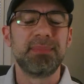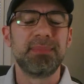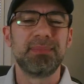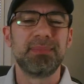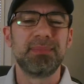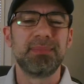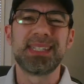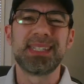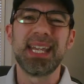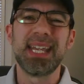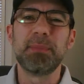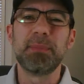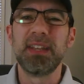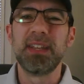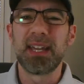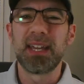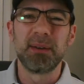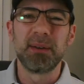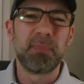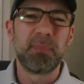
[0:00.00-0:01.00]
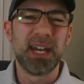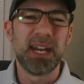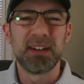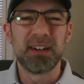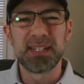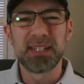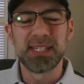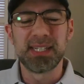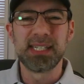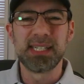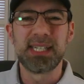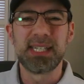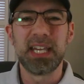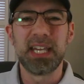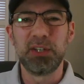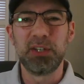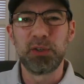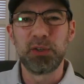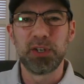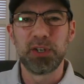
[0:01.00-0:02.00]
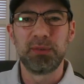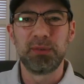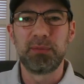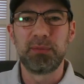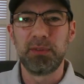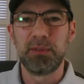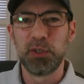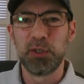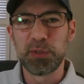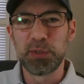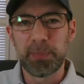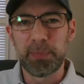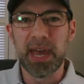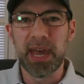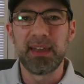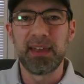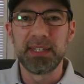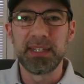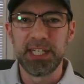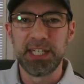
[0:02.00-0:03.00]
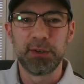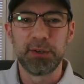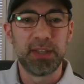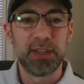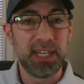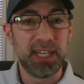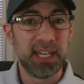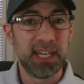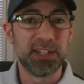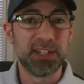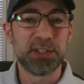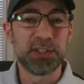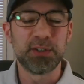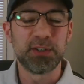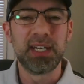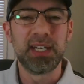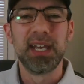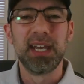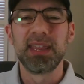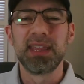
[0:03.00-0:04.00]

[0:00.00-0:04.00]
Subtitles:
some of the comparisons that you could use Palantir in the industry.